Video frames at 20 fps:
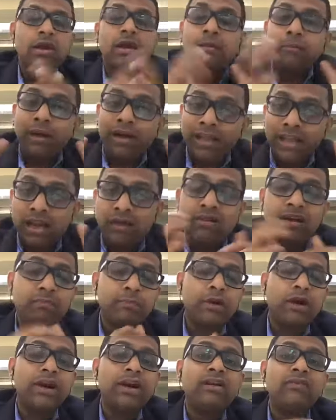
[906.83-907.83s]
But in our
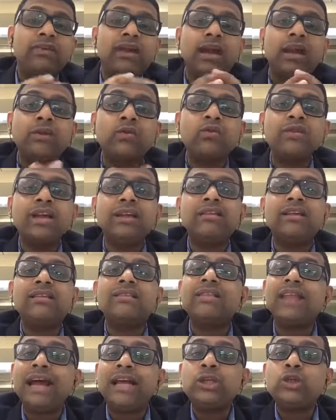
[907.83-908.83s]
product, we are using this
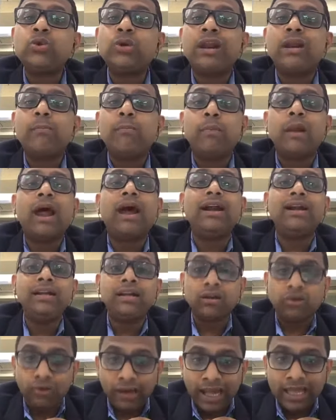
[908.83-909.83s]
natural plant
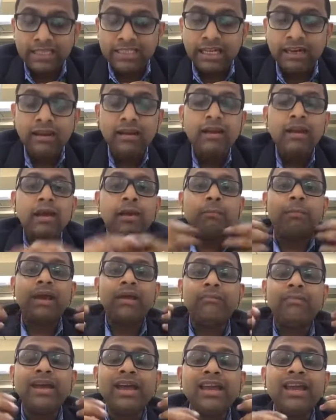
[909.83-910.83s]
collagen by
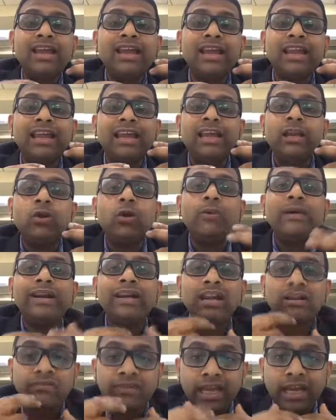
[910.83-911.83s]
making an
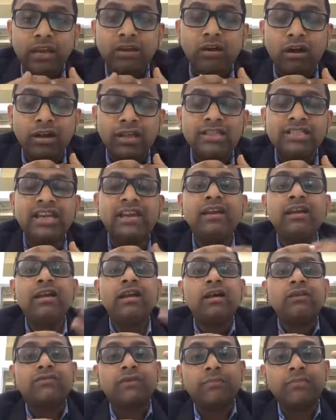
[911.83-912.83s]
innovative technology
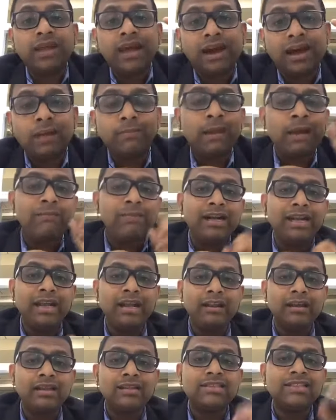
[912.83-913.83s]
from the herbal
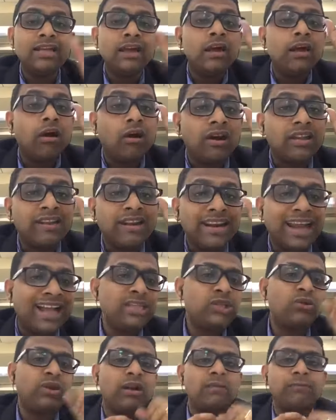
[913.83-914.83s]
materials or the
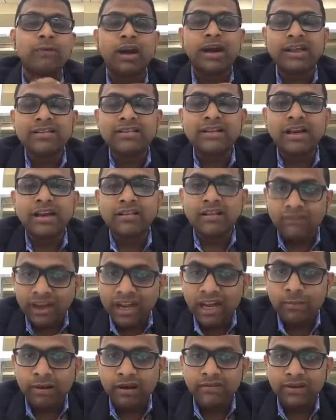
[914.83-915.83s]
natural products that is
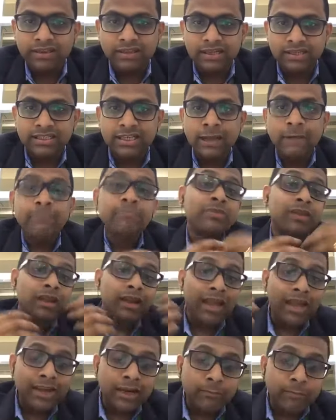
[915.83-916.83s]
available with us.
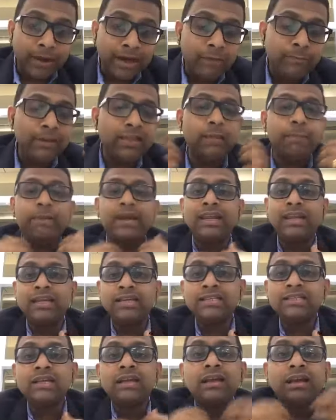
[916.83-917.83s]
Like it might be the
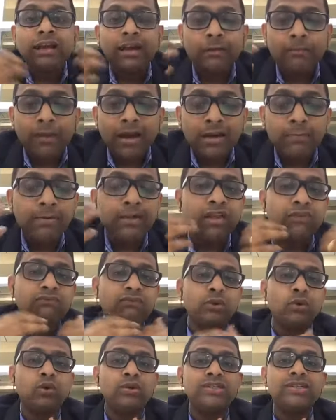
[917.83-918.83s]
berries, it might be the
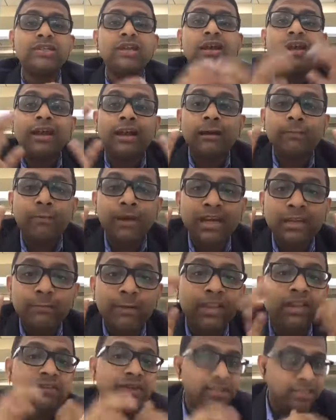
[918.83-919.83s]
fruits, it might be
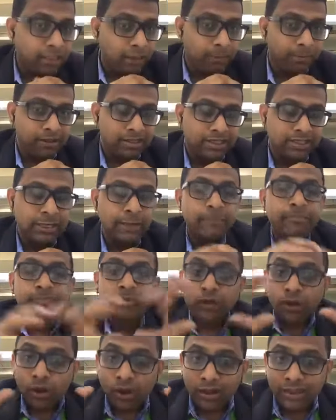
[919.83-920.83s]
the vegetables.
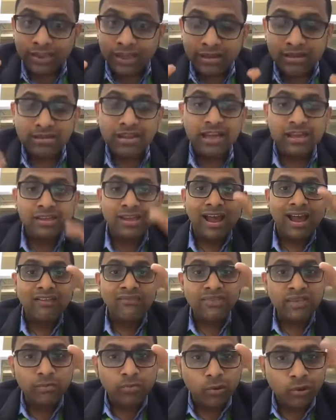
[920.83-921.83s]
All these things have
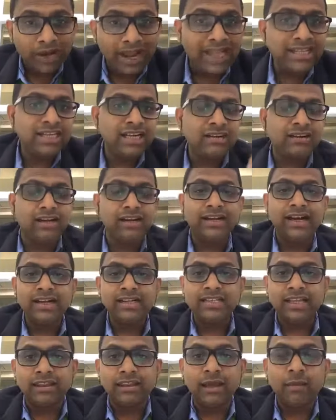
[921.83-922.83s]
some collagen contents
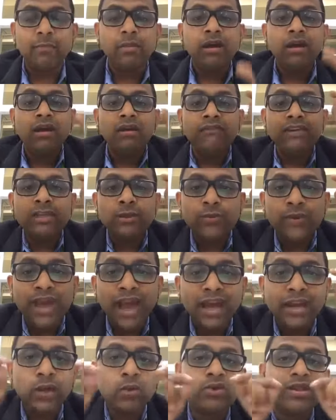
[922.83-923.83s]
in them which we
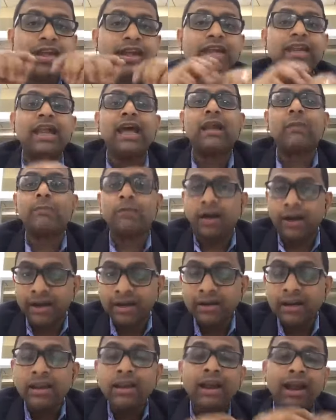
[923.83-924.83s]
are using in our
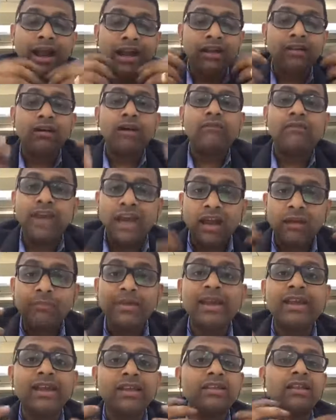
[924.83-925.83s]
product, and we are
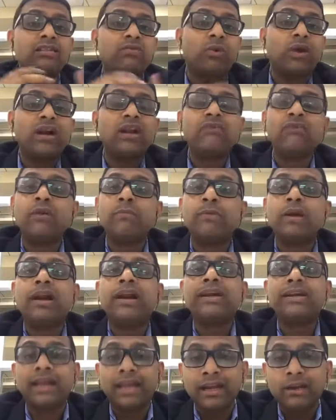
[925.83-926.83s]
making this wonderful
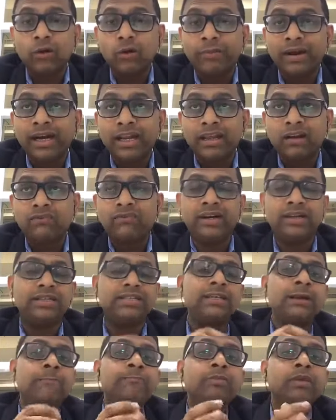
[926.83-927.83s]
product iGlow, my dear
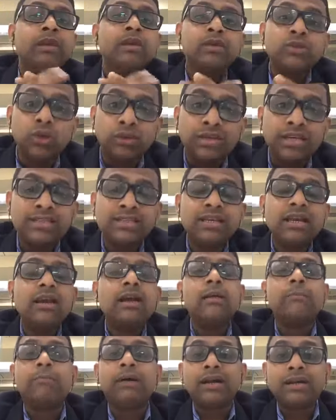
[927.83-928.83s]
friends. So this
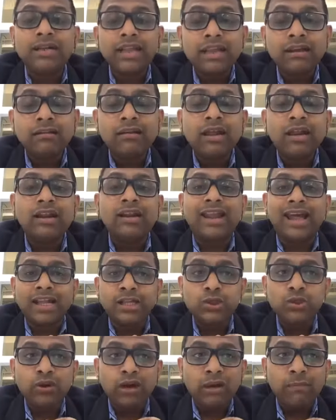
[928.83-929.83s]
particular
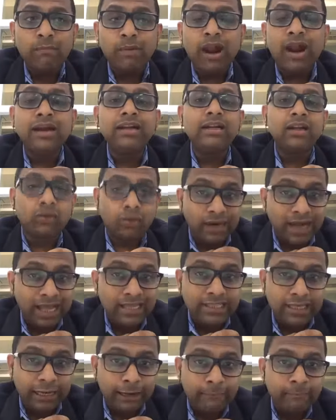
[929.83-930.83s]
natural plant
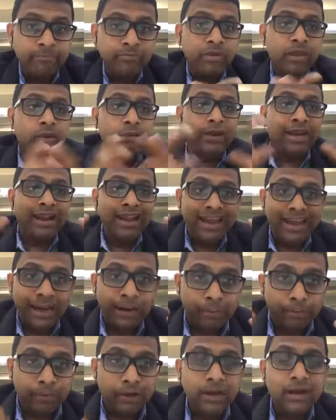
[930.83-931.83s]
collagen will
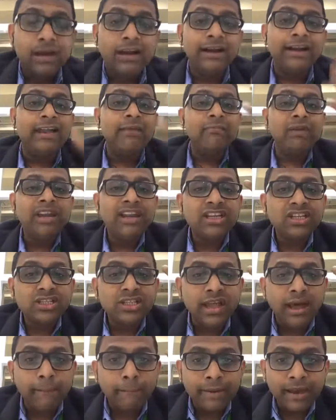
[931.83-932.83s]
help diminish
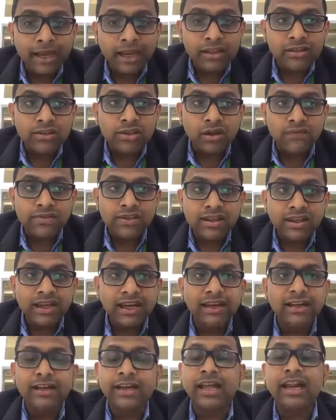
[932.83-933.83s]
the appearance of
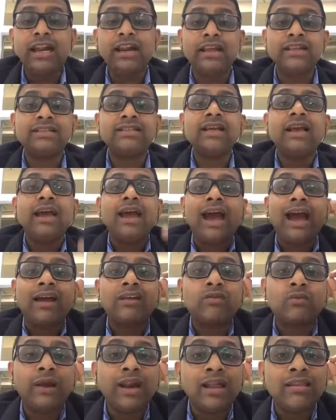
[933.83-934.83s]
skin dullness as
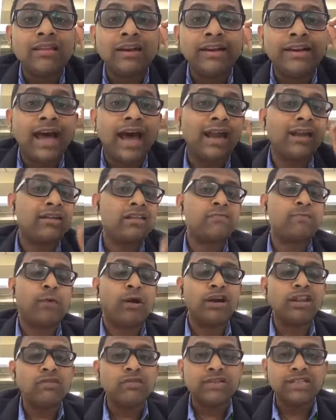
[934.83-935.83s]
well as the dark
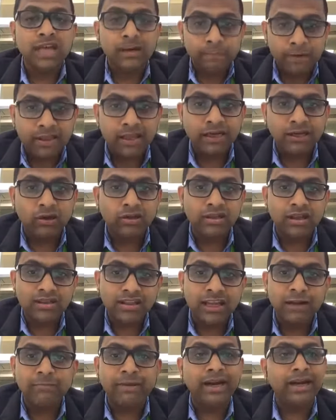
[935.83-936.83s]
spots which are present on the
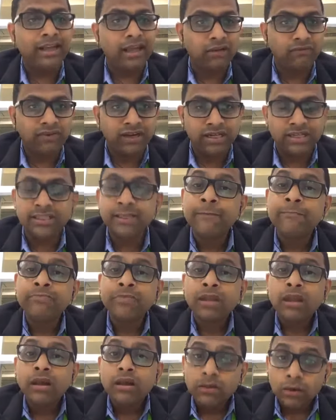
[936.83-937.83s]
skin, my dear friends.
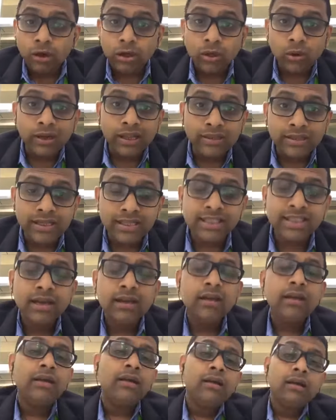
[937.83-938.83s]
Not only this,
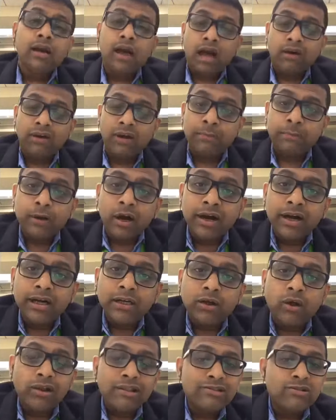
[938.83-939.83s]
our product
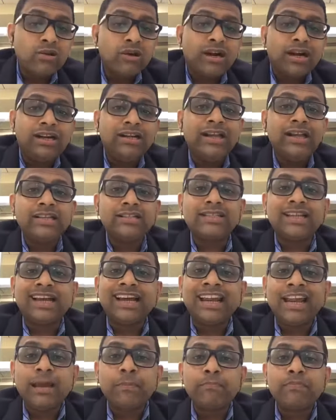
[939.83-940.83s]
also contains the
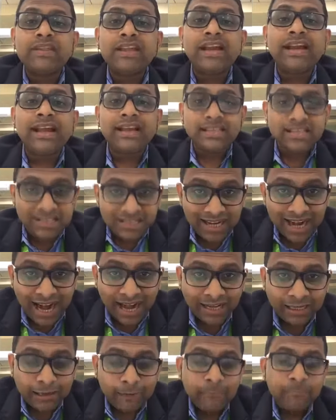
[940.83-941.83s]
grape seed
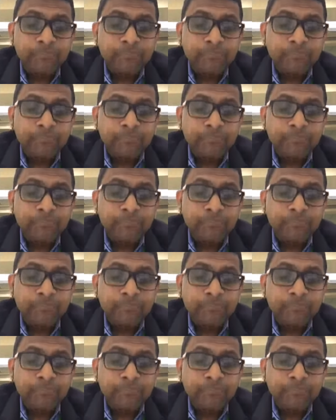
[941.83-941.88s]
extract.